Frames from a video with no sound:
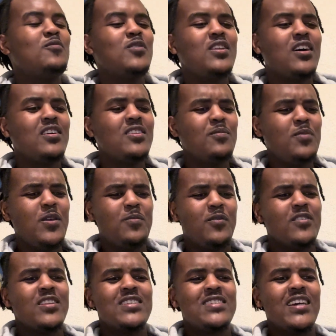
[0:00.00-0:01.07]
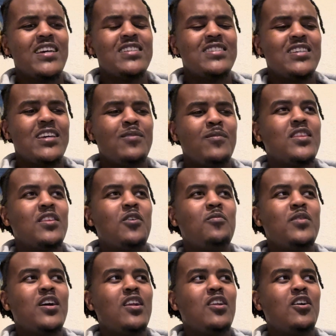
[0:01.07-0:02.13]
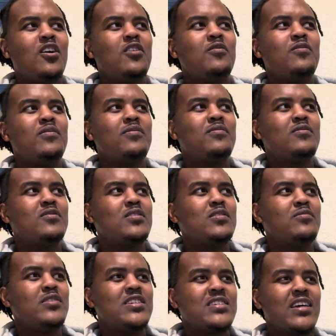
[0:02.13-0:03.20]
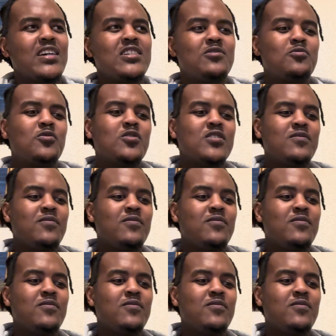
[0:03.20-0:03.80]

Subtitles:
other people on the setting team, like, there'll be a lot of reschedules